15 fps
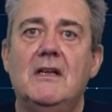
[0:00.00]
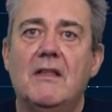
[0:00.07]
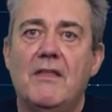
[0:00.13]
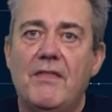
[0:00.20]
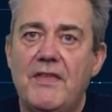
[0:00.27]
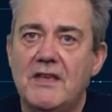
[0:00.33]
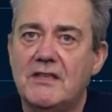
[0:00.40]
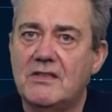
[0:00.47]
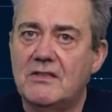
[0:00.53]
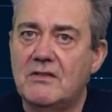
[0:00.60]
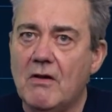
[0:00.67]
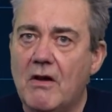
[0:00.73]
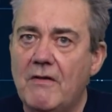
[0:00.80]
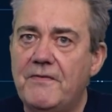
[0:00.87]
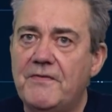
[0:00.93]
This
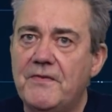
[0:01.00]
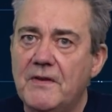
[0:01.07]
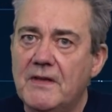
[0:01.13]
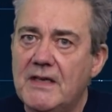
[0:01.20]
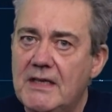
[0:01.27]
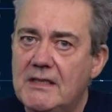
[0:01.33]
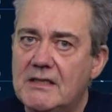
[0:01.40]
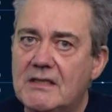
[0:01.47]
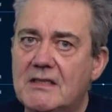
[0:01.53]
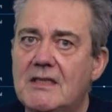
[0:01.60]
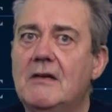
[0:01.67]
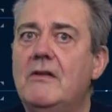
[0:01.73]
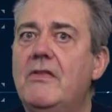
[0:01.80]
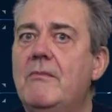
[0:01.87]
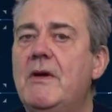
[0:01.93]
stuff is
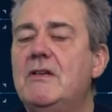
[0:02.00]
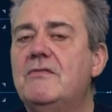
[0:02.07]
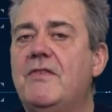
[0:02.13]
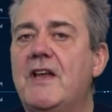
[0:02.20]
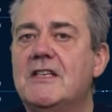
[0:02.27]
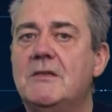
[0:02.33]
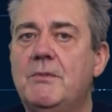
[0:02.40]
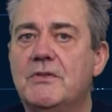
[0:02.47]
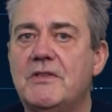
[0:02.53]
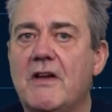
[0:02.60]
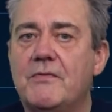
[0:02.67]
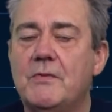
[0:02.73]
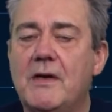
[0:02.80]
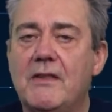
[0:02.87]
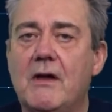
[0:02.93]
still the most flexible
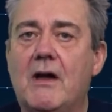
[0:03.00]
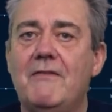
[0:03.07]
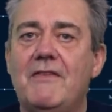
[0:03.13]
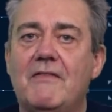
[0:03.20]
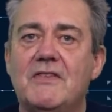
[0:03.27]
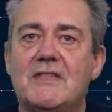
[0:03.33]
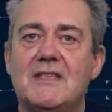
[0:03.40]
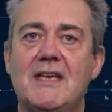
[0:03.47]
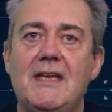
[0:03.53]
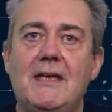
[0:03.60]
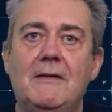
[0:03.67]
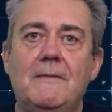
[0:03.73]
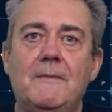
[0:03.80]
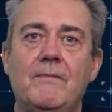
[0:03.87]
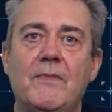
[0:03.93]
software that I've ever seen